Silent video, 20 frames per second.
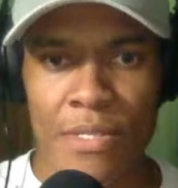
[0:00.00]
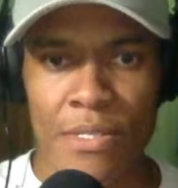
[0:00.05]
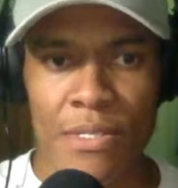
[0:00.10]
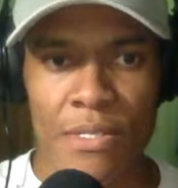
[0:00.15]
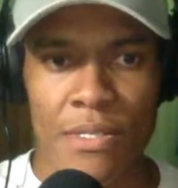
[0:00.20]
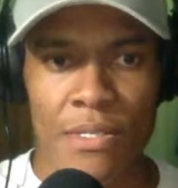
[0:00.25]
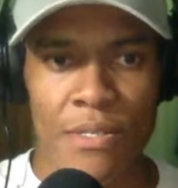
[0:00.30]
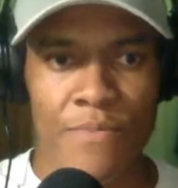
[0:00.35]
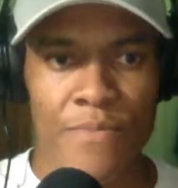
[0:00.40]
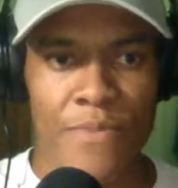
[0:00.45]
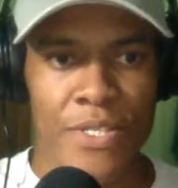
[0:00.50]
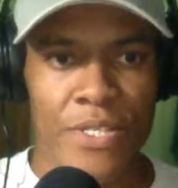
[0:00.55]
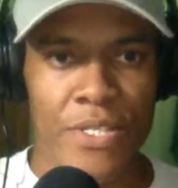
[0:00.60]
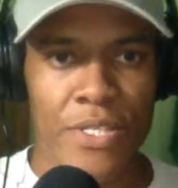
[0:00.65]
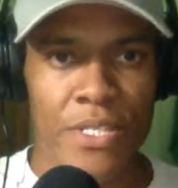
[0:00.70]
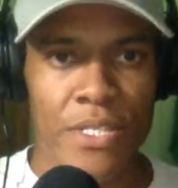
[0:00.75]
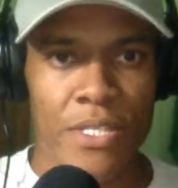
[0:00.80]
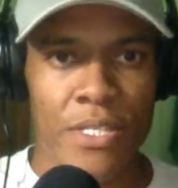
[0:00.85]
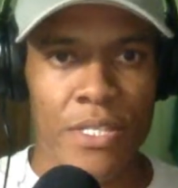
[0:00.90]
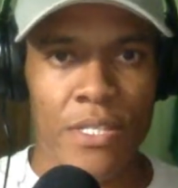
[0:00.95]
Let me
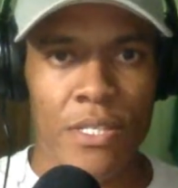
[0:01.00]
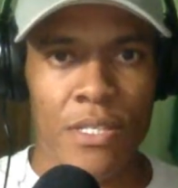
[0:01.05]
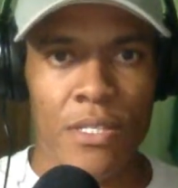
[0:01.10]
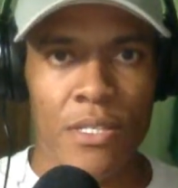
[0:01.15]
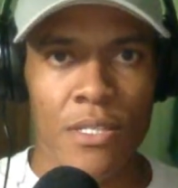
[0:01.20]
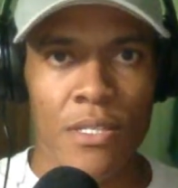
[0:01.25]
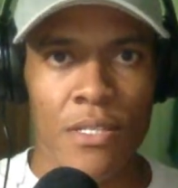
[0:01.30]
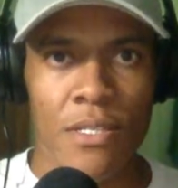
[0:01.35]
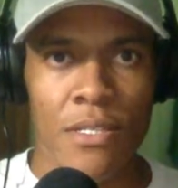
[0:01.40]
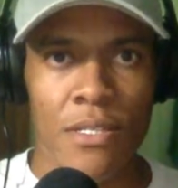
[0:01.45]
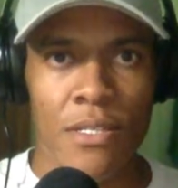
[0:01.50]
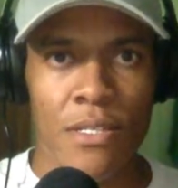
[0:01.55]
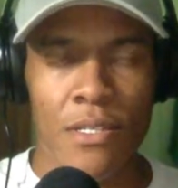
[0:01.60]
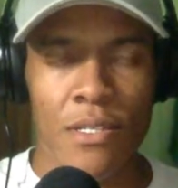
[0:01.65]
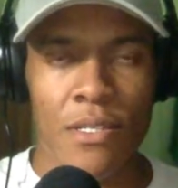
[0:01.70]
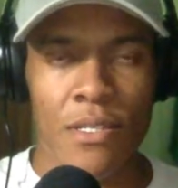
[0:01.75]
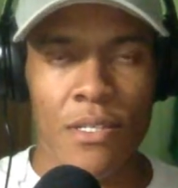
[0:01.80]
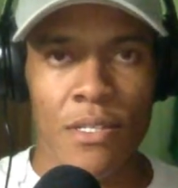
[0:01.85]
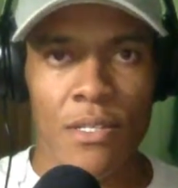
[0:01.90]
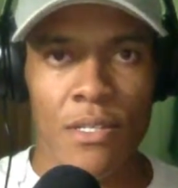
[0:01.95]
see.
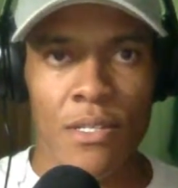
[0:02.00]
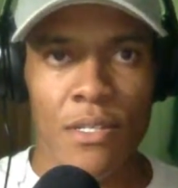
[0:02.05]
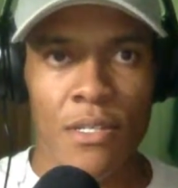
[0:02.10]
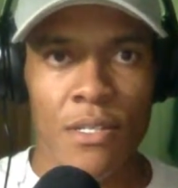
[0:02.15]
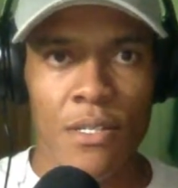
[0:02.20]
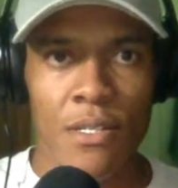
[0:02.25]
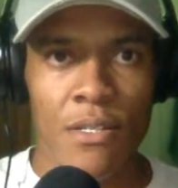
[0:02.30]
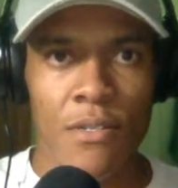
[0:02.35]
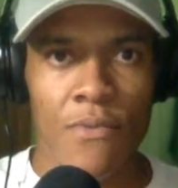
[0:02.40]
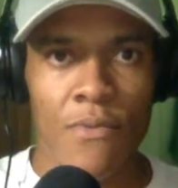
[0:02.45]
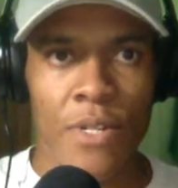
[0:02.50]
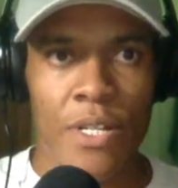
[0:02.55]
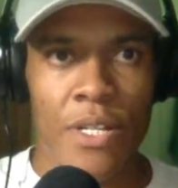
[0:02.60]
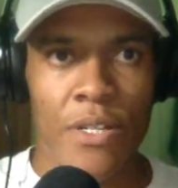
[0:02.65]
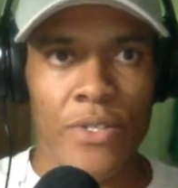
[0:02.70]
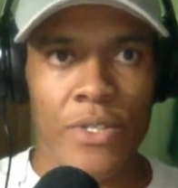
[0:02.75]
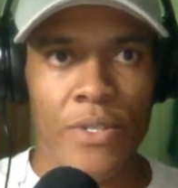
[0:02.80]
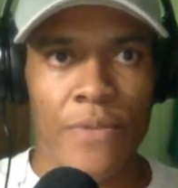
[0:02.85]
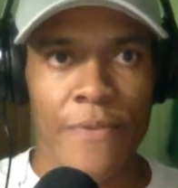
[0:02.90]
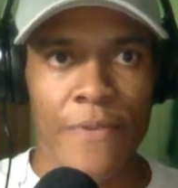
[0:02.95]
What
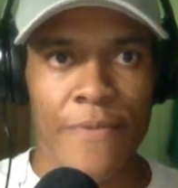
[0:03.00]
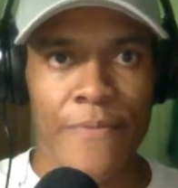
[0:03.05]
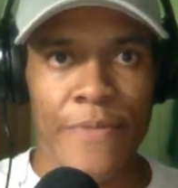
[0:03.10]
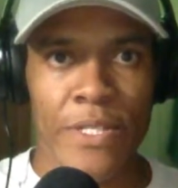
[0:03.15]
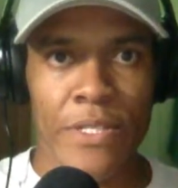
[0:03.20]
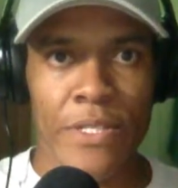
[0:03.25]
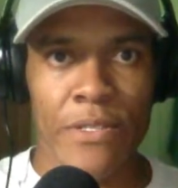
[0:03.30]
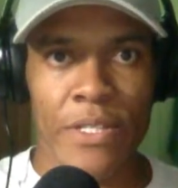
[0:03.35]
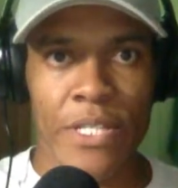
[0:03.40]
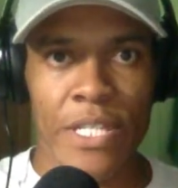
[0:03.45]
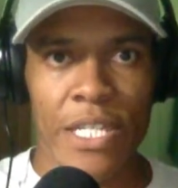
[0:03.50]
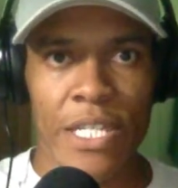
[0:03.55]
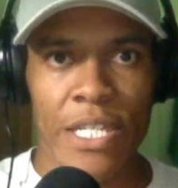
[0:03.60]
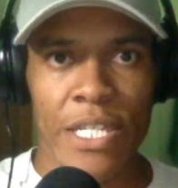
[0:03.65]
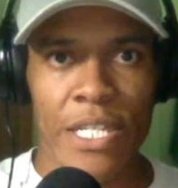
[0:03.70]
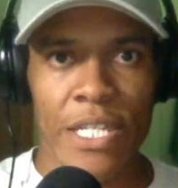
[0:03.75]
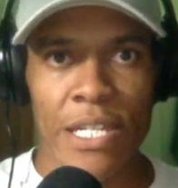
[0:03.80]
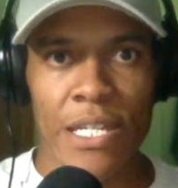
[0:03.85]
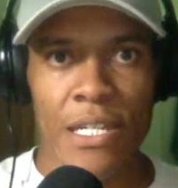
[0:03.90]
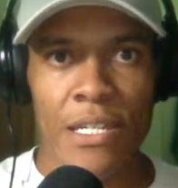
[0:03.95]
else have I been looking
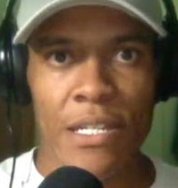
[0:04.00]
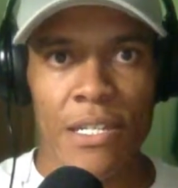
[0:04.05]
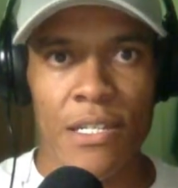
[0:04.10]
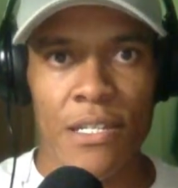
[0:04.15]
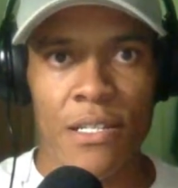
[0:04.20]
at?